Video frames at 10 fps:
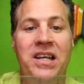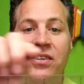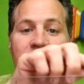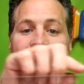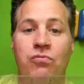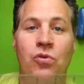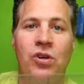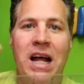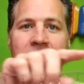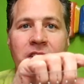and you just
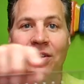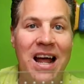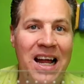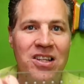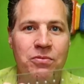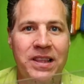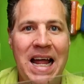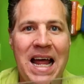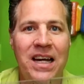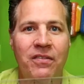rule out your lines with
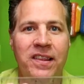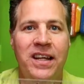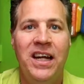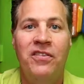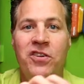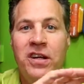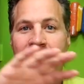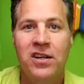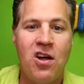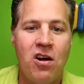that and everything. And if you
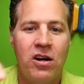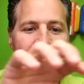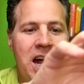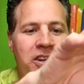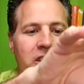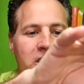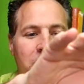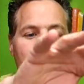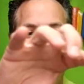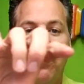need a longer line, you
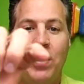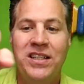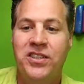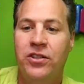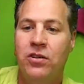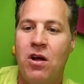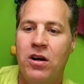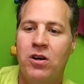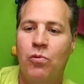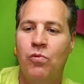can put your rest of your
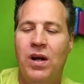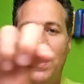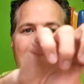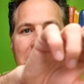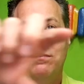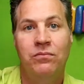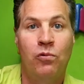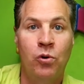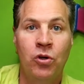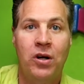longer uh,
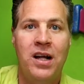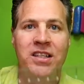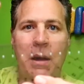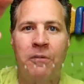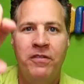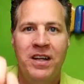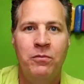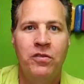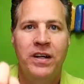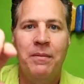ruler on top of it and
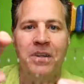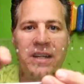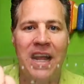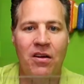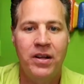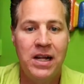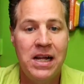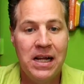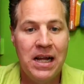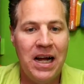move it up and down.
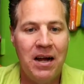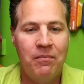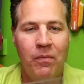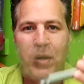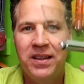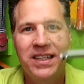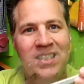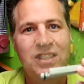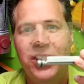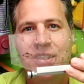Um, but
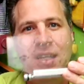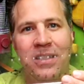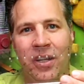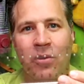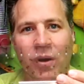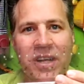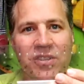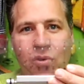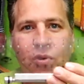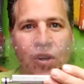this is just such a great
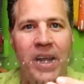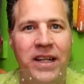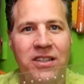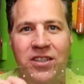tool, and it's